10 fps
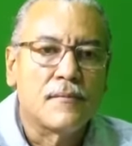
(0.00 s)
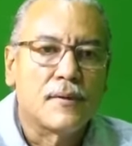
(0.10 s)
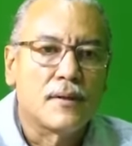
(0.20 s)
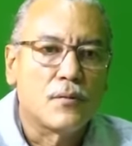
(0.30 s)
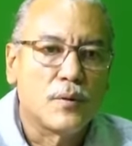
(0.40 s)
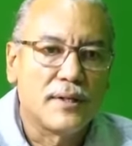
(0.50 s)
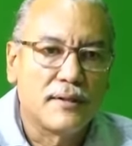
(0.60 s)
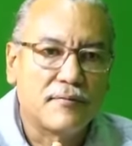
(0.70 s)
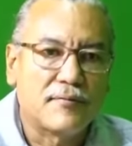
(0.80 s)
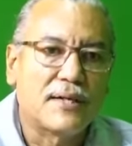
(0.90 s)
when in
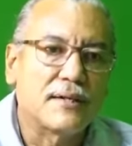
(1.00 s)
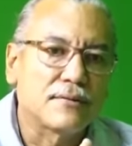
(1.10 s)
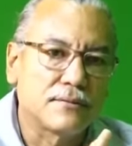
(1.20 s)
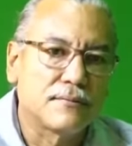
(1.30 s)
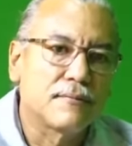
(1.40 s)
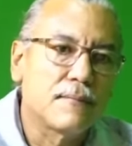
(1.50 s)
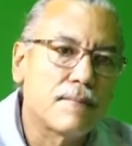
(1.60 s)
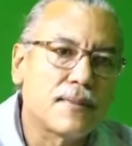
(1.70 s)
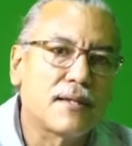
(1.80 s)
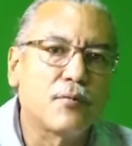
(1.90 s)
fact,
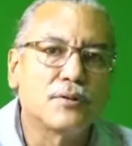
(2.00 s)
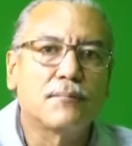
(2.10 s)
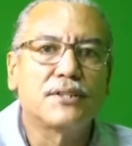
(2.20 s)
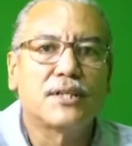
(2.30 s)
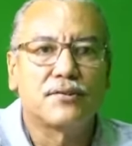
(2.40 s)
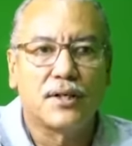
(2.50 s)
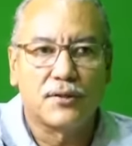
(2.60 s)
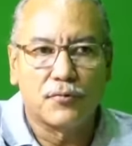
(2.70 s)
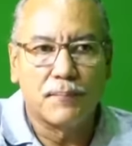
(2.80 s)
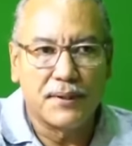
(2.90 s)
the floating bridge has
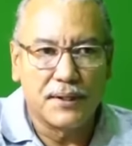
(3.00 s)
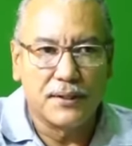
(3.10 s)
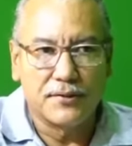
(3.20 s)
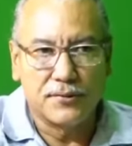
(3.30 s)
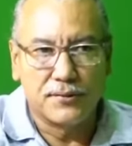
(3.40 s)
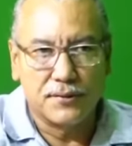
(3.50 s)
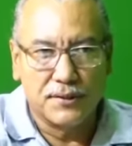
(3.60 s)
not repaid its